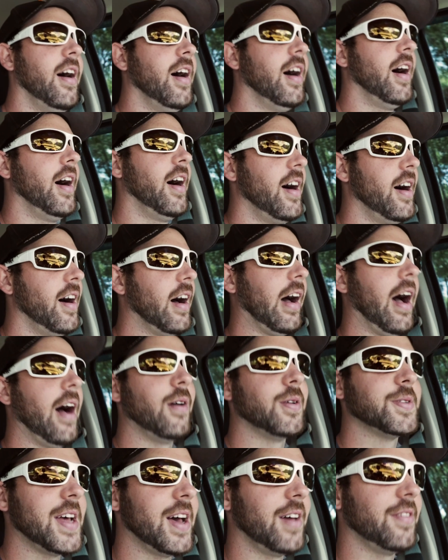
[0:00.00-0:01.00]
I
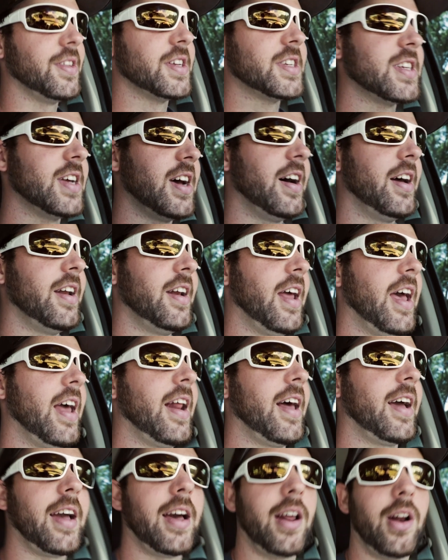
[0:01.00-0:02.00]
was out in the sun, and
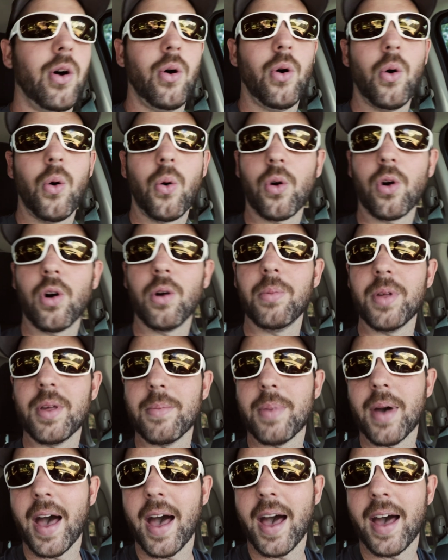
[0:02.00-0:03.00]
I got a horribly
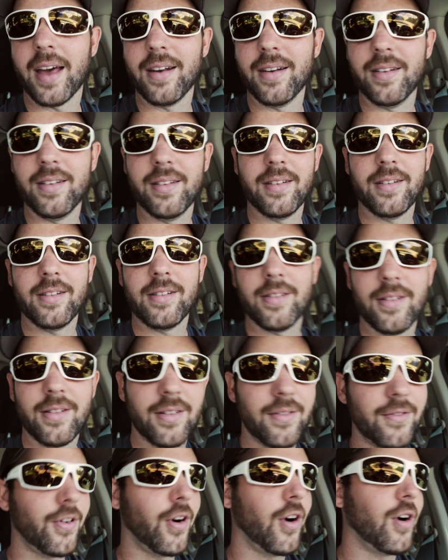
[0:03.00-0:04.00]
bad
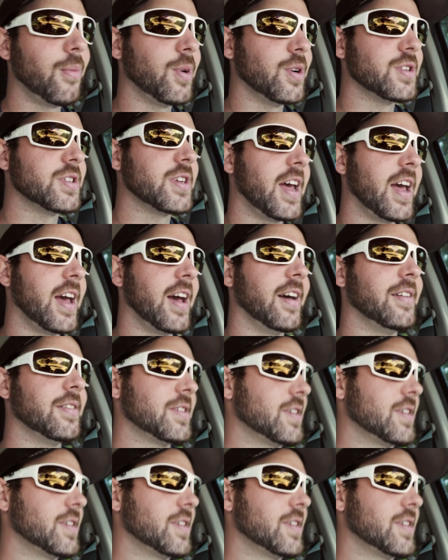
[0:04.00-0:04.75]
farmer's tan,